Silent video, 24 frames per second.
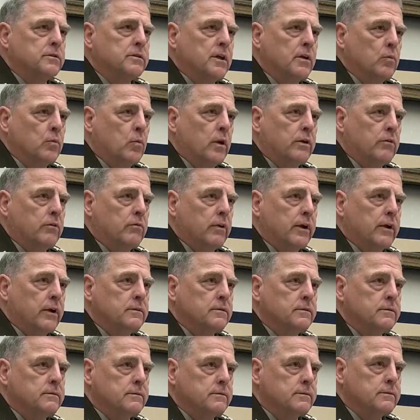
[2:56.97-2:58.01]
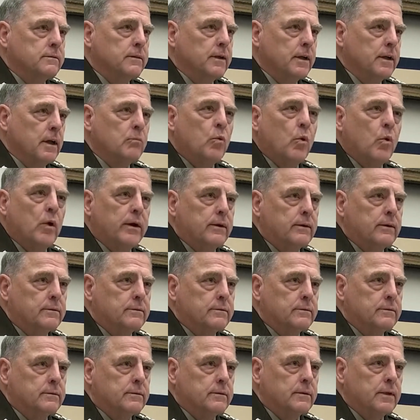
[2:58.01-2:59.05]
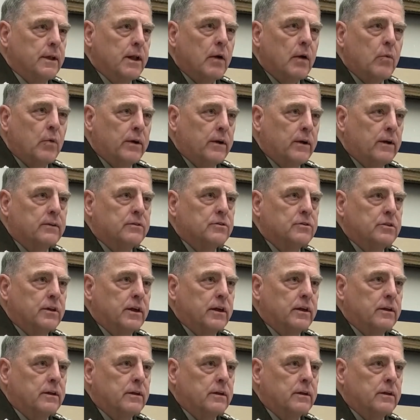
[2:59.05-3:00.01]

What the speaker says: want to understand white rage, and I'm white, and I want to